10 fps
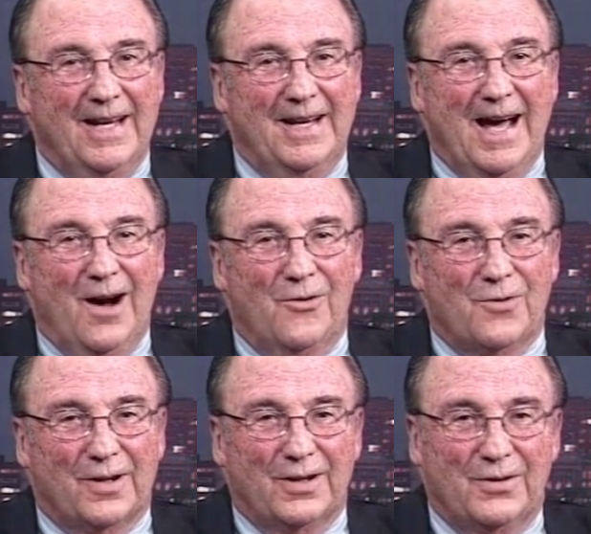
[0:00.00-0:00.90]
Now
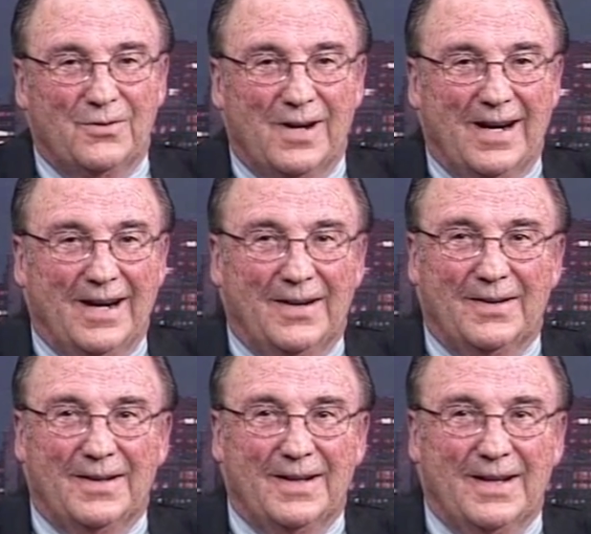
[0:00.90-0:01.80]
we're going to
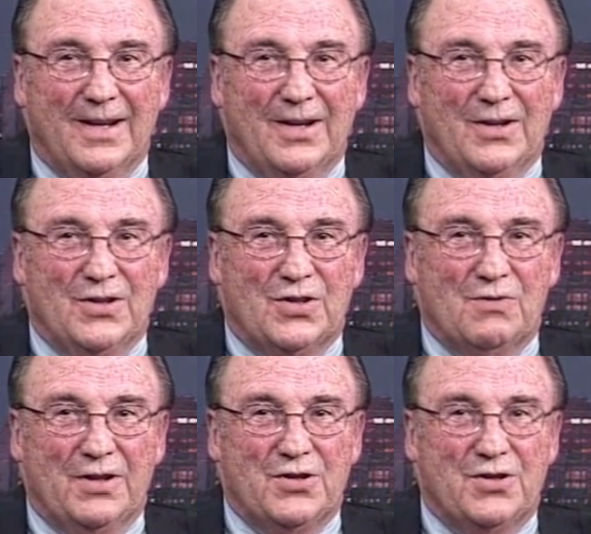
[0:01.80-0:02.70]

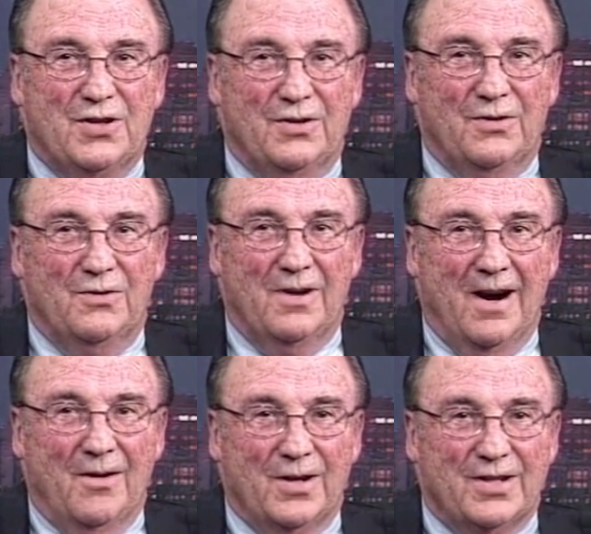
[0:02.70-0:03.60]
switch to
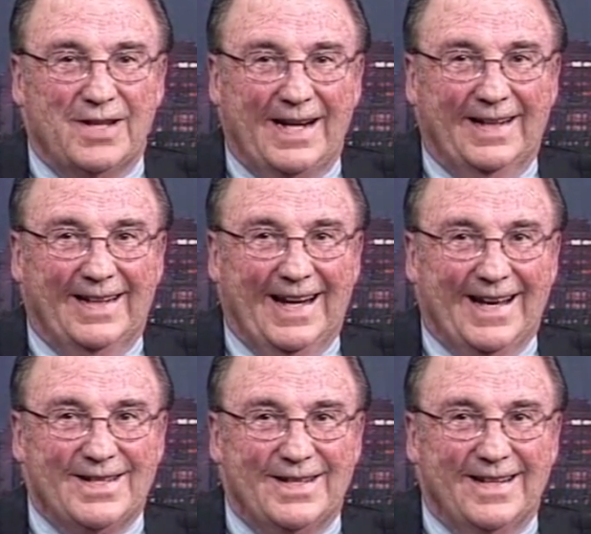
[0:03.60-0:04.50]
our second
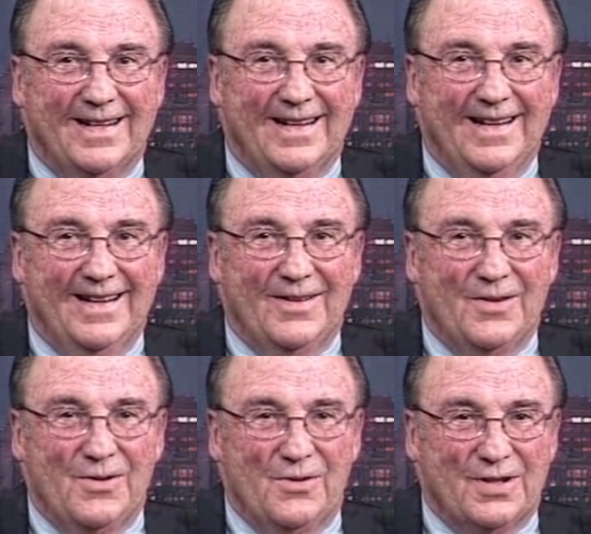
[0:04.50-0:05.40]
guest,
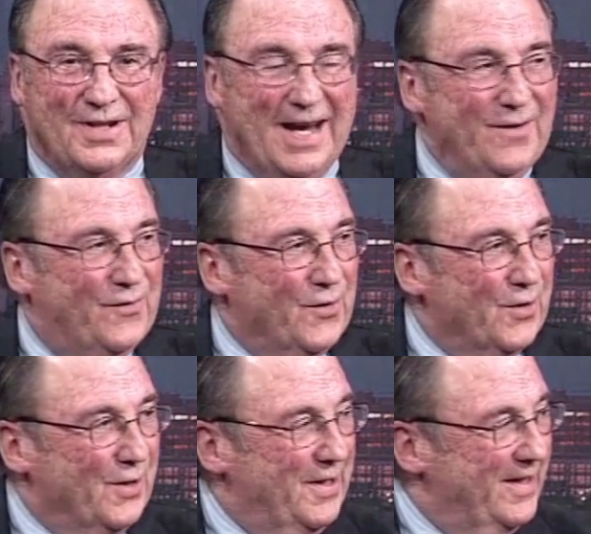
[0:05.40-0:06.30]
who is Dave
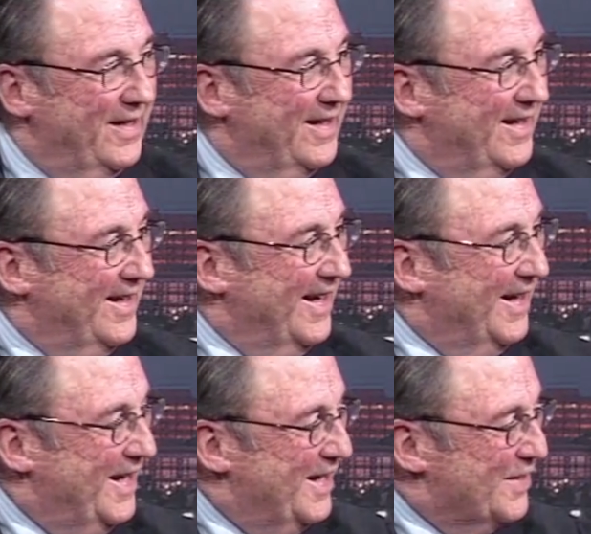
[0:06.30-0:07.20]
Fernald, and
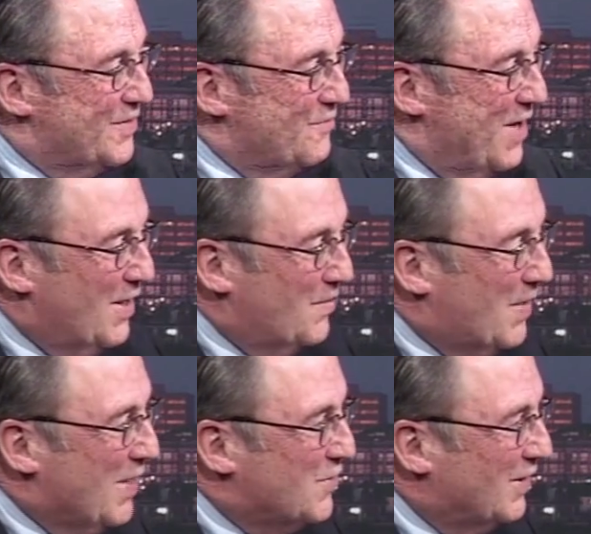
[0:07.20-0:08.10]
he is waiting
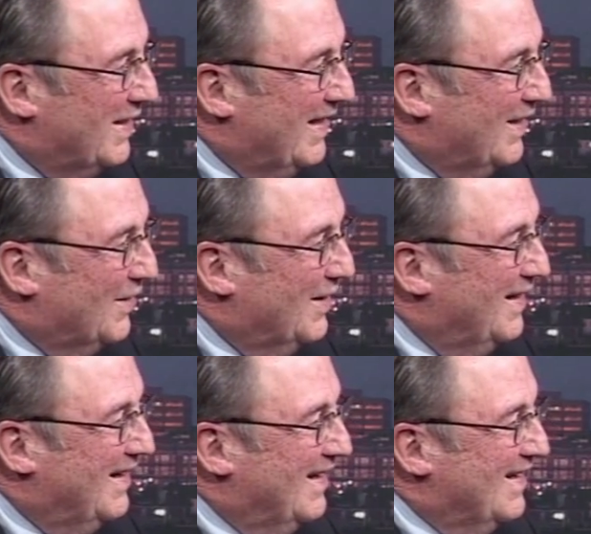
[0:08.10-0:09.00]
patiently here
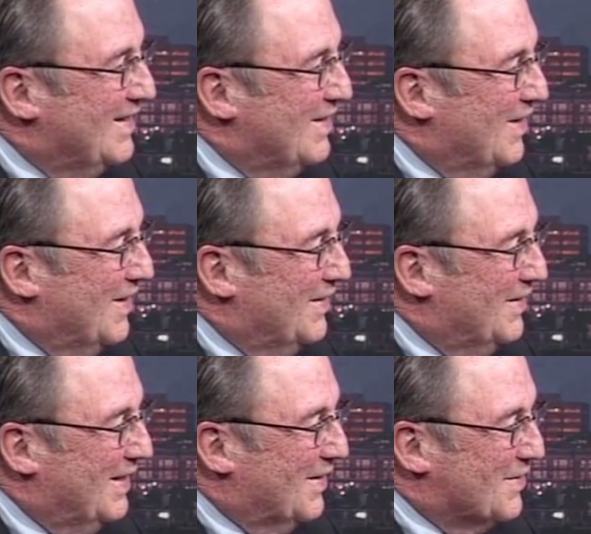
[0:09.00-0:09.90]
on
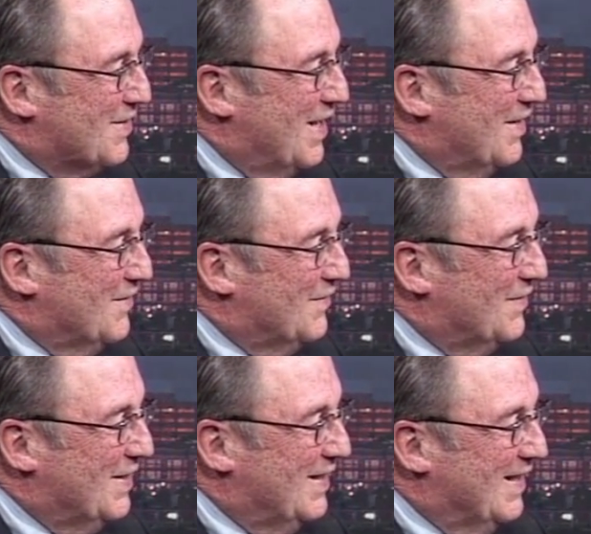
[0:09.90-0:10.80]
the other side of
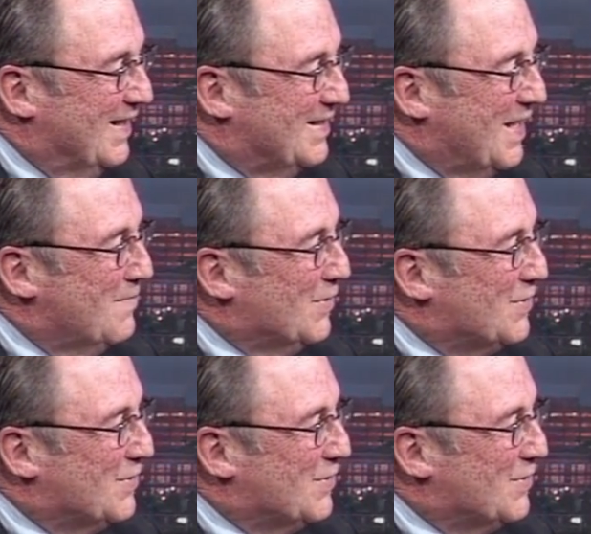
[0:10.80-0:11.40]
the table,